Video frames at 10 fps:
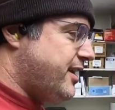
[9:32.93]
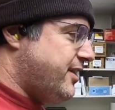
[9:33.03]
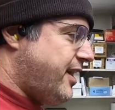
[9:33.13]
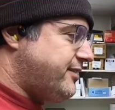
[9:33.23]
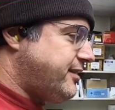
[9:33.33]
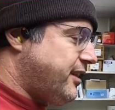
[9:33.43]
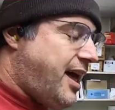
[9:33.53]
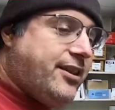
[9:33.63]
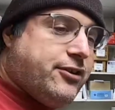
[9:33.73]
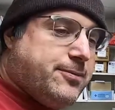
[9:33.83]
That's a
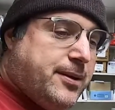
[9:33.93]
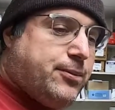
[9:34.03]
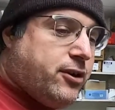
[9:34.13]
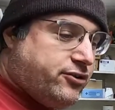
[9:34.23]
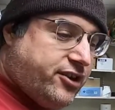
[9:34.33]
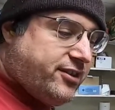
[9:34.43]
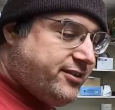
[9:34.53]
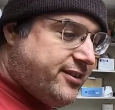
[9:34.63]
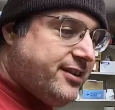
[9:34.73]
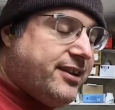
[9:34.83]
lot of those people are
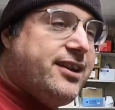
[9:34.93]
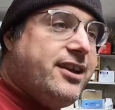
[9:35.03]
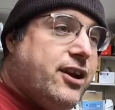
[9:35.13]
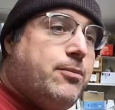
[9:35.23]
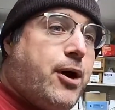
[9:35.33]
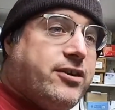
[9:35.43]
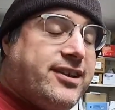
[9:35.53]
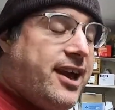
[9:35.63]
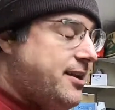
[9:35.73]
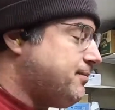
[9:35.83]
just you know part
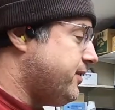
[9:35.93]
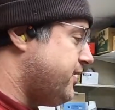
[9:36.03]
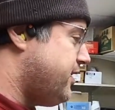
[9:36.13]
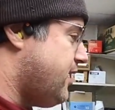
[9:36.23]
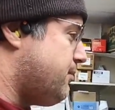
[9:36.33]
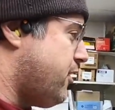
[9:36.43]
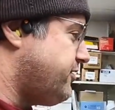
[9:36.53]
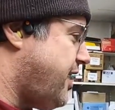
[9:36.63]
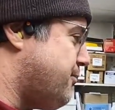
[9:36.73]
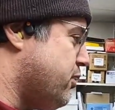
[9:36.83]
time part
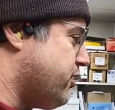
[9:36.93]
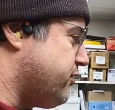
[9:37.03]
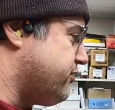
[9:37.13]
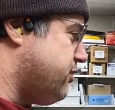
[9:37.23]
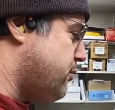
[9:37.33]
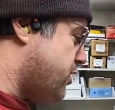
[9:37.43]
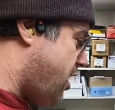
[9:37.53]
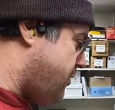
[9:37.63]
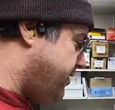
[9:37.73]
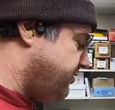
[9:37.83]
time workers. So we're
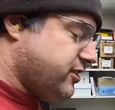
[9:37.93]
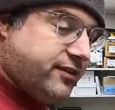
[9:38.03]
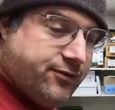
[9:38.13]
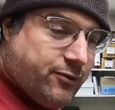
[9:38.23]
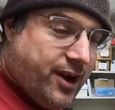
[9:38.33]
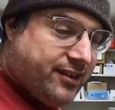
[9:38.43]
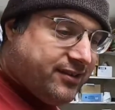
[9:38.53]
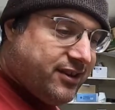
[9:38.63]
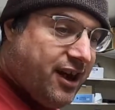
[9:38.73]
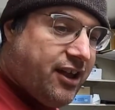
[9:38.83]
always looking for
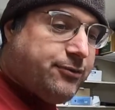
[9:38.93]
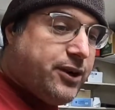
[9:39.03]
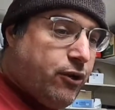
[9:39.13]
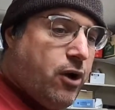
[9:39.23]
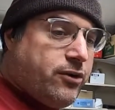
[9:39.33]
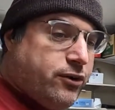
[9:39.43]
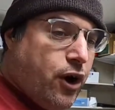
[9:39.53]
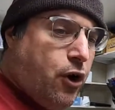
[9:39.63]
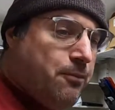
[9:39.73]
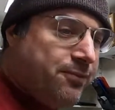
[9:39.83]
ways to as we grow and
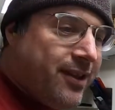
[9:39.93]
grow,